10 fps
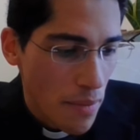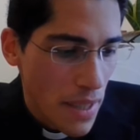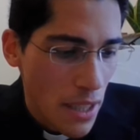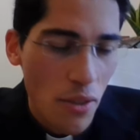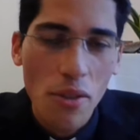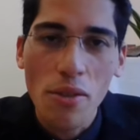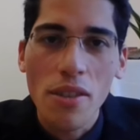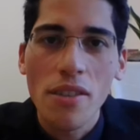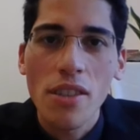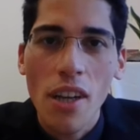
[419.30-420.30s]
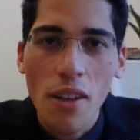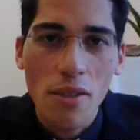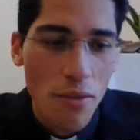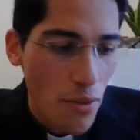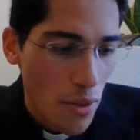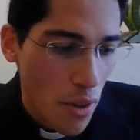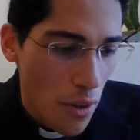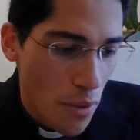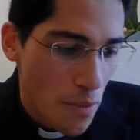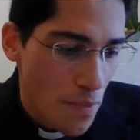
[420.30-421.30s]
he's called Charles de Foucault.